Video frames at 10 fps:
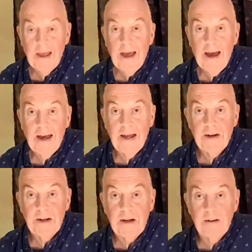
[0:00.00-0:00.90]

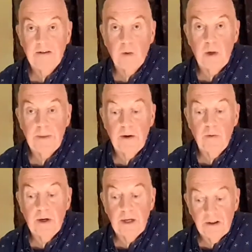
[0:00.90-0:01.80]
And so we'll be
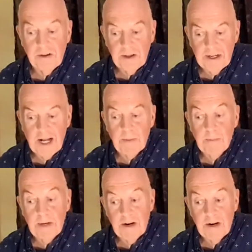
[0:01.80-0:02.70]
releasing that
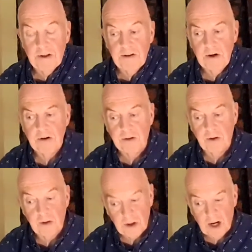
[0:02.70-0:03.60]
album later this year. So
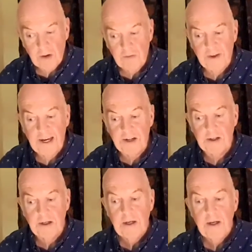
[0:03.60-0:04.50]
look out for that.
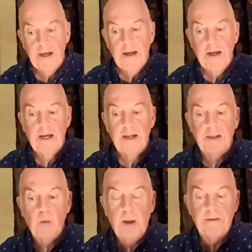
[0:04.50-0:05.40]

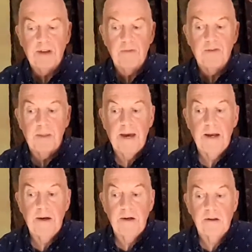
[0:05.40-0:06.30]
The website for the
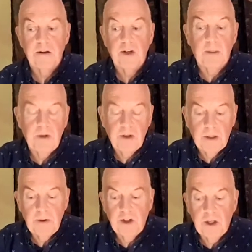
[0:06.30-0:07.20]
band is
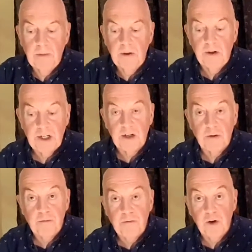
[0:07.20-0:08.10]

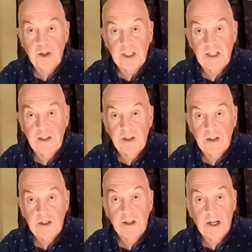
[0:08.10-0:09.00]

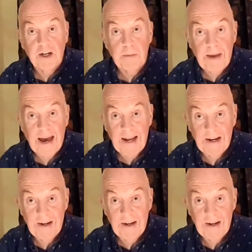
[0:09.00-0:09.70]
www.fulltilt.band.